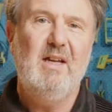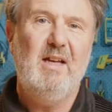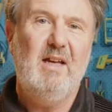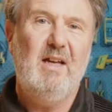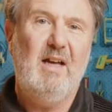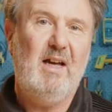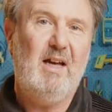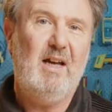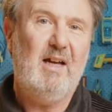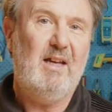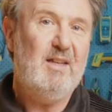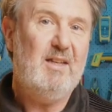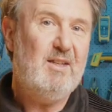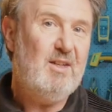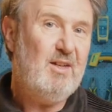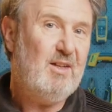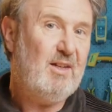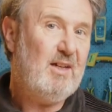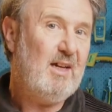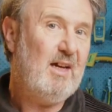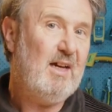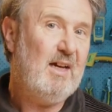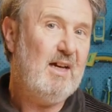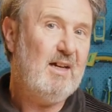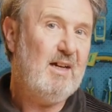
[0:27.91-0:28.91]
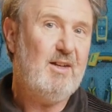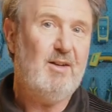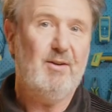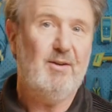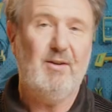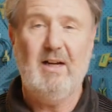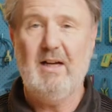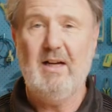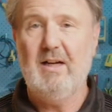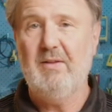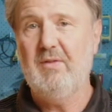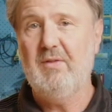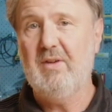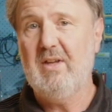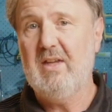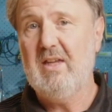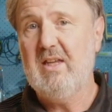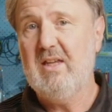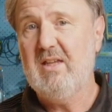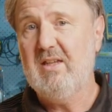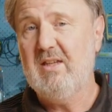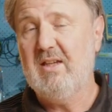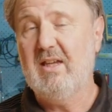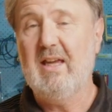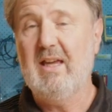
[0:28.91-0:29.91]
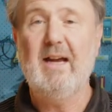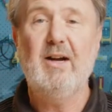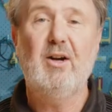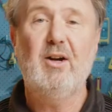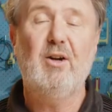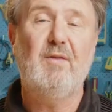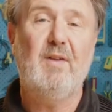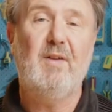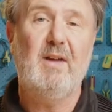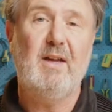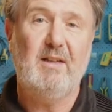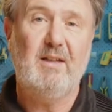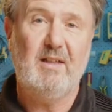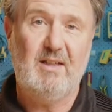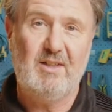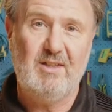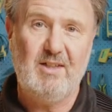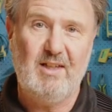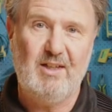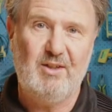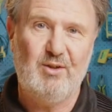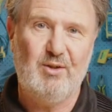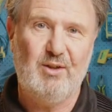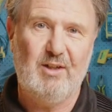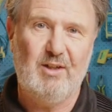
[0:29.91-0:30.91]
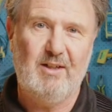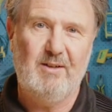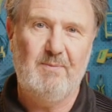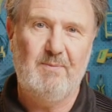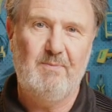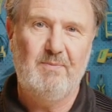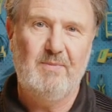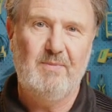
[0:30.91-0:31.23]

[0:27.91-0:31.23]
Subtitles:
in your car, your RV, your caravan, etc.